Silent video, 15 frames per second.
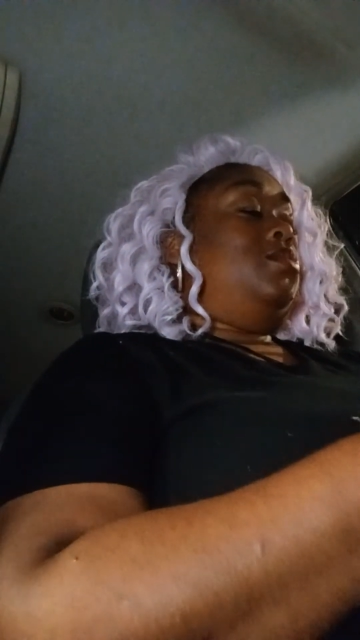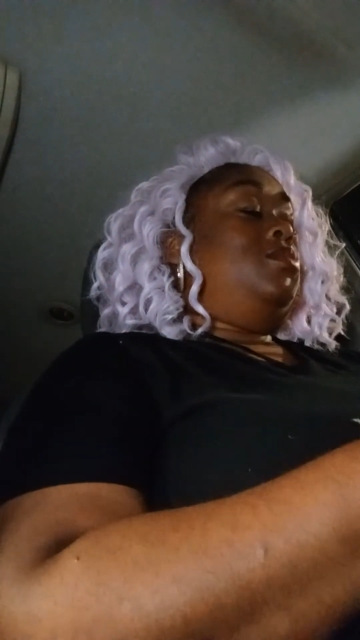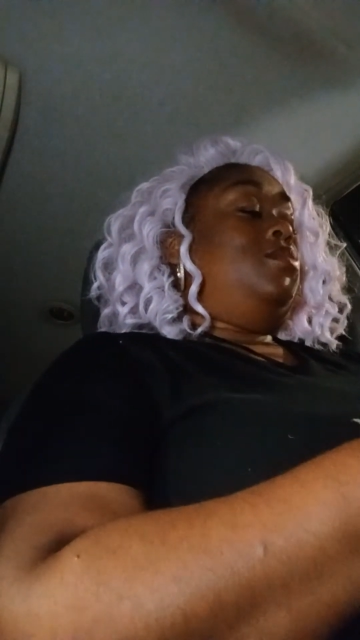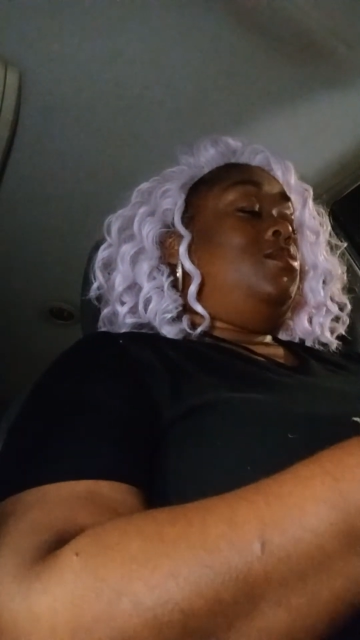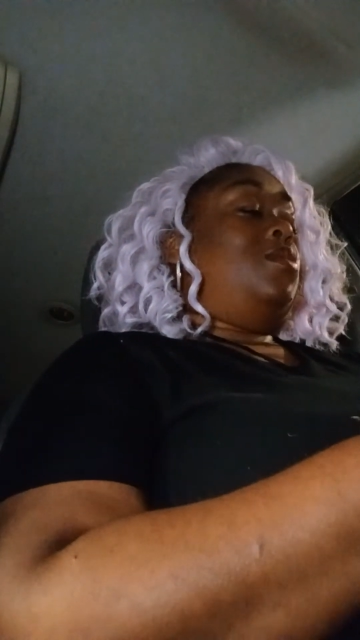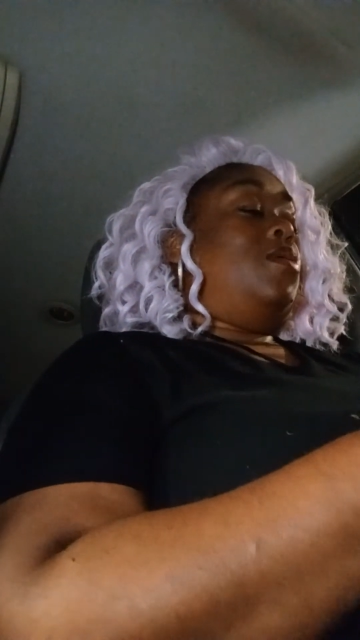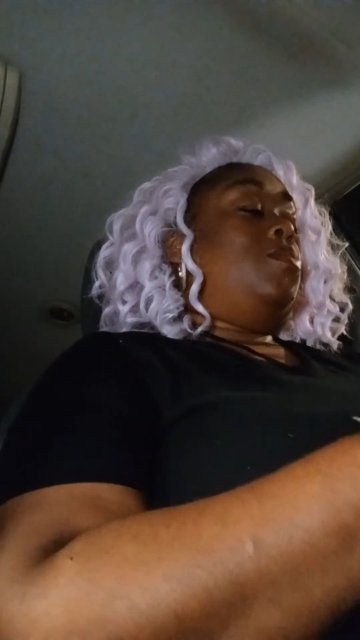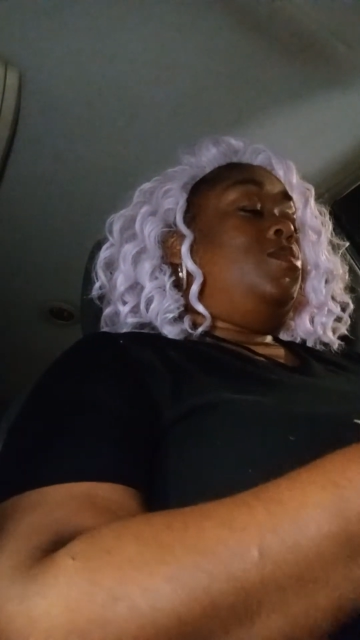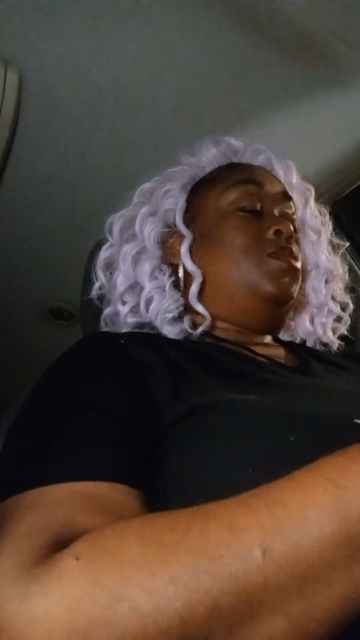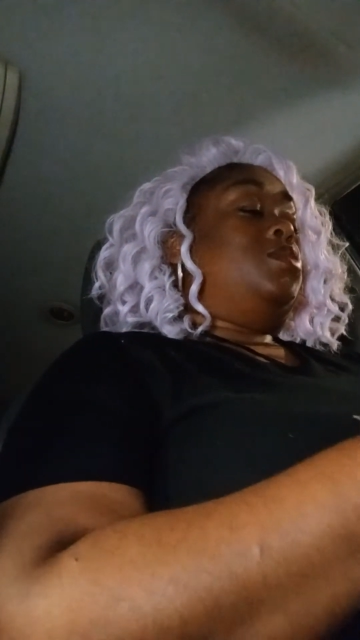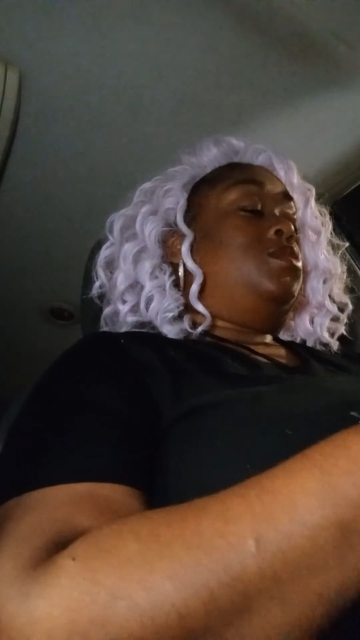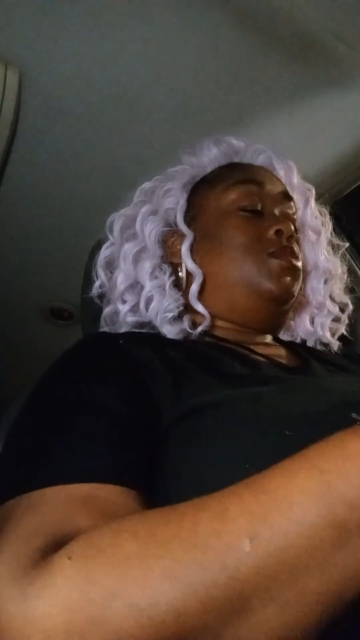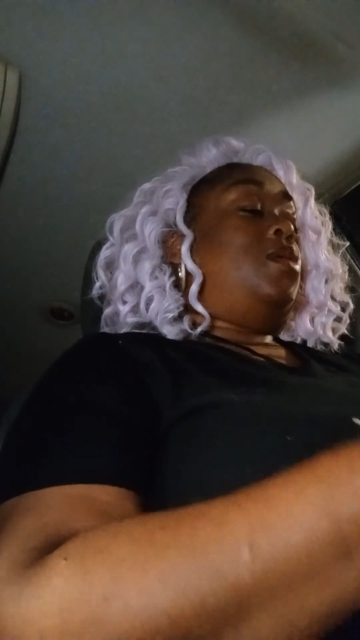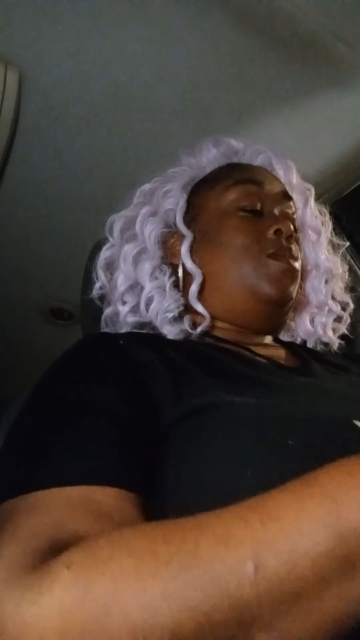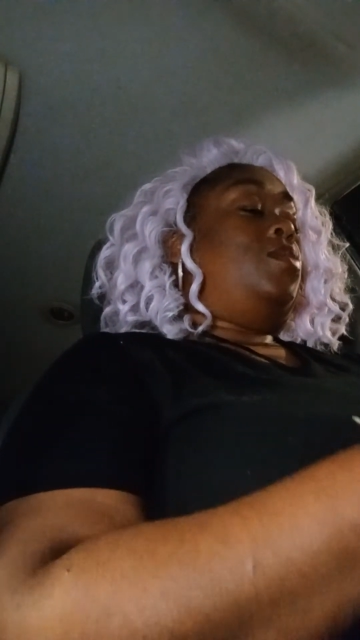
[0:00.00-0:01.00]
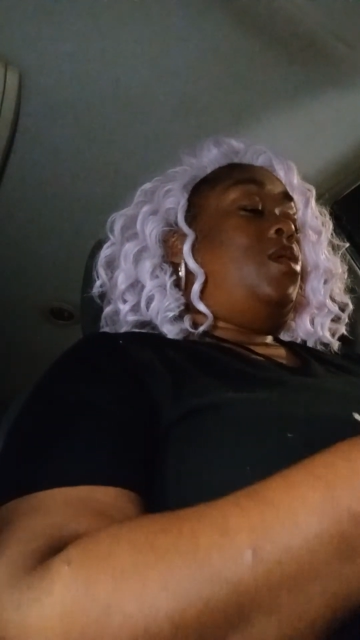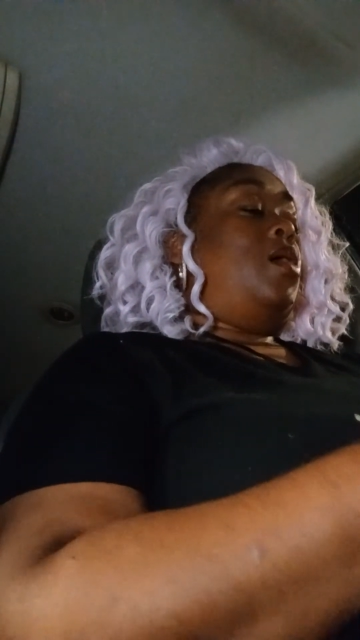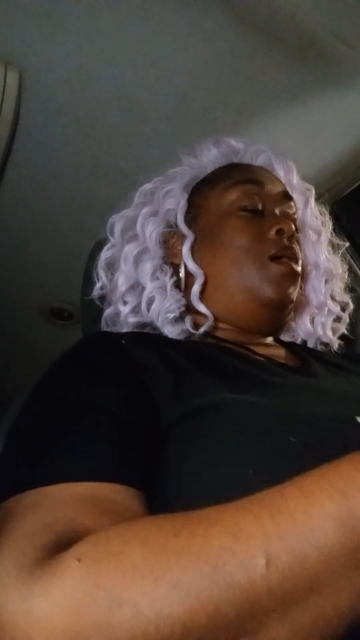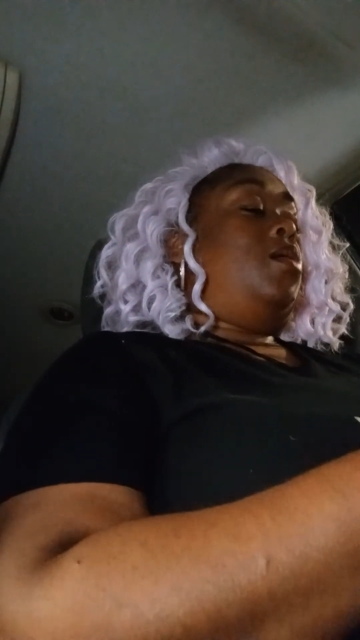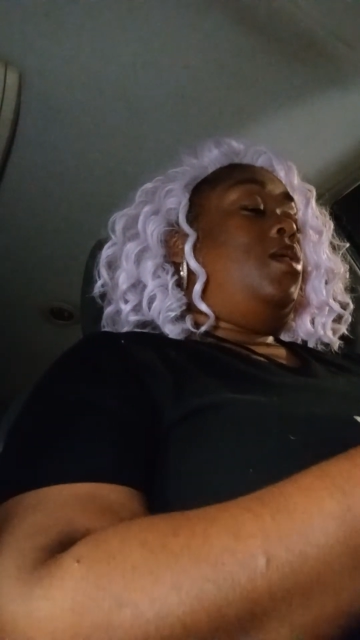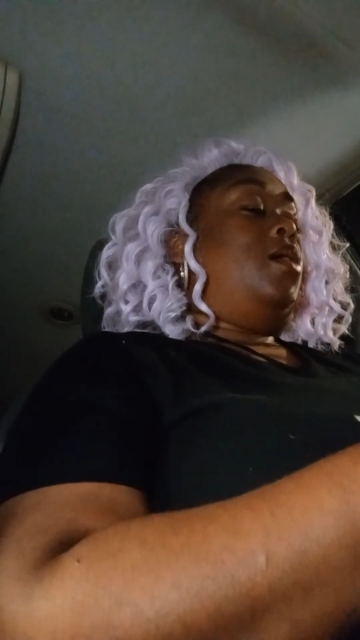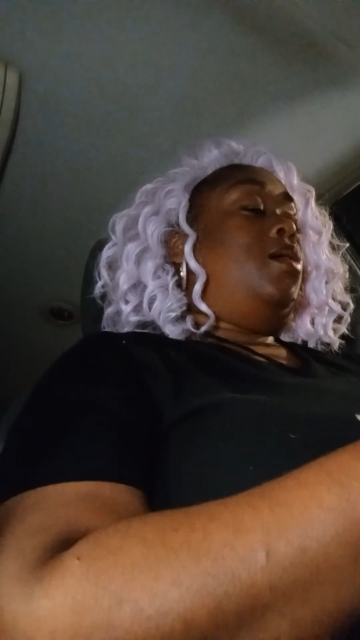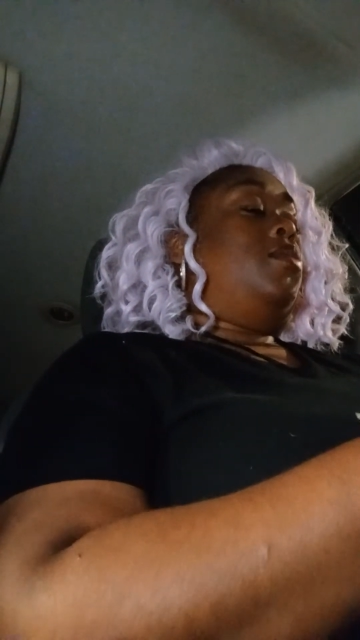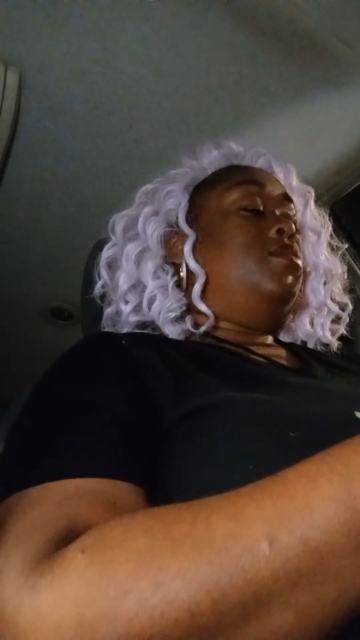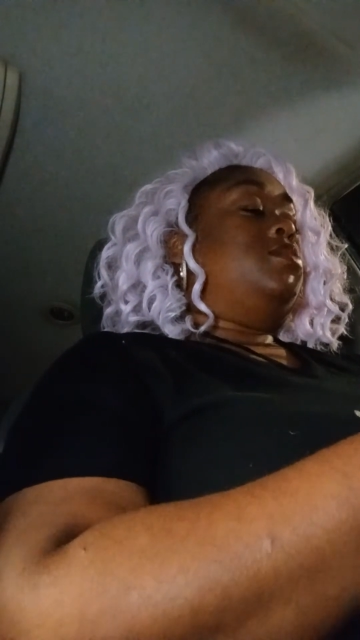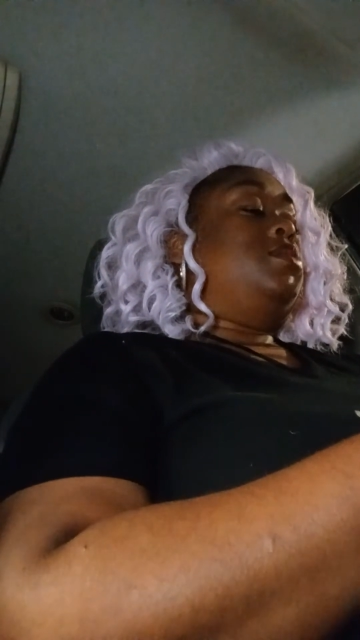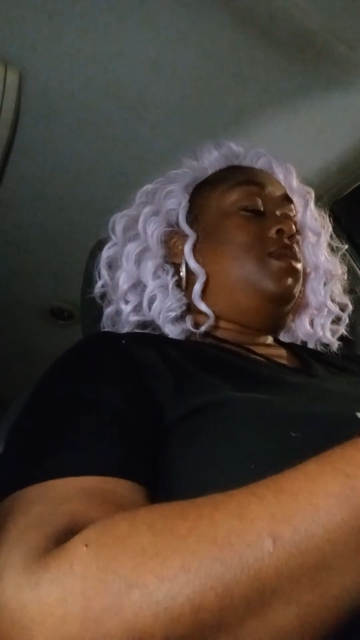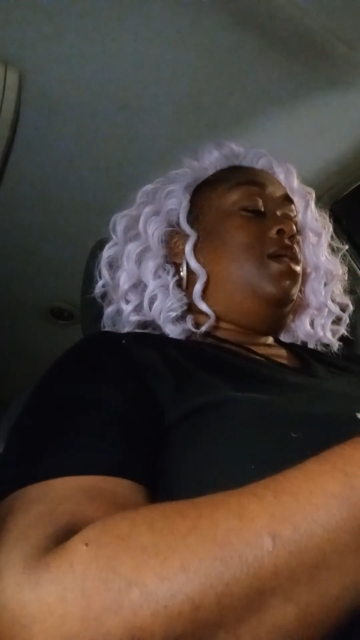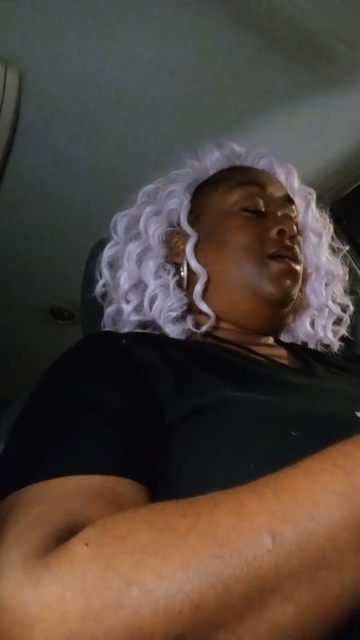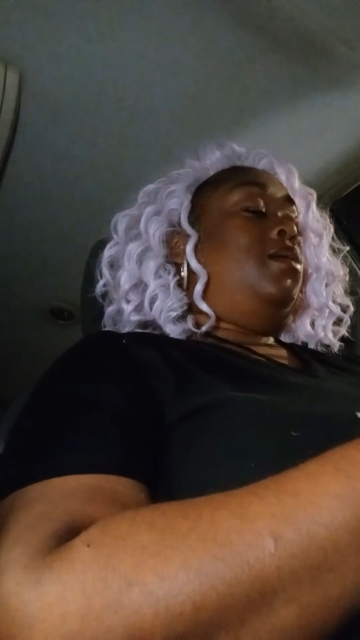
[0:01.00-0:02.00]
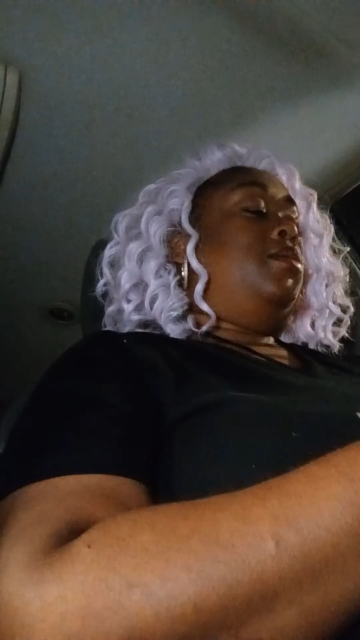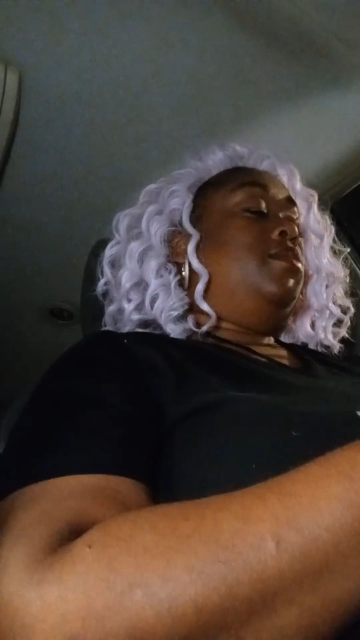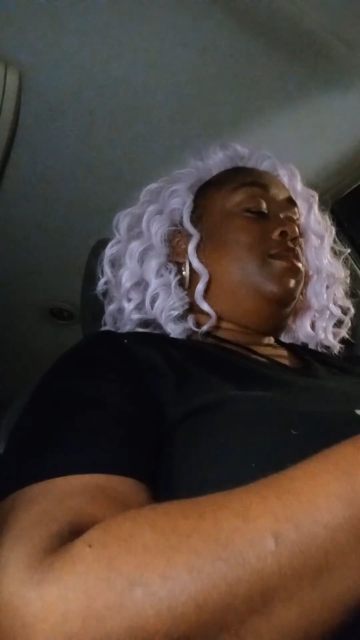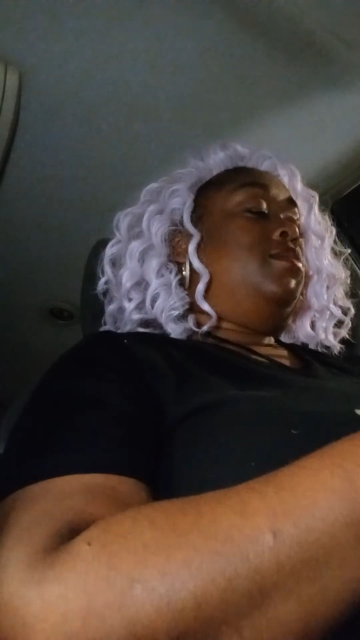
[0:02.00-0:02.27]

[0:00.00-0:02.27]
Ooh, I almost dropped all that whole stack.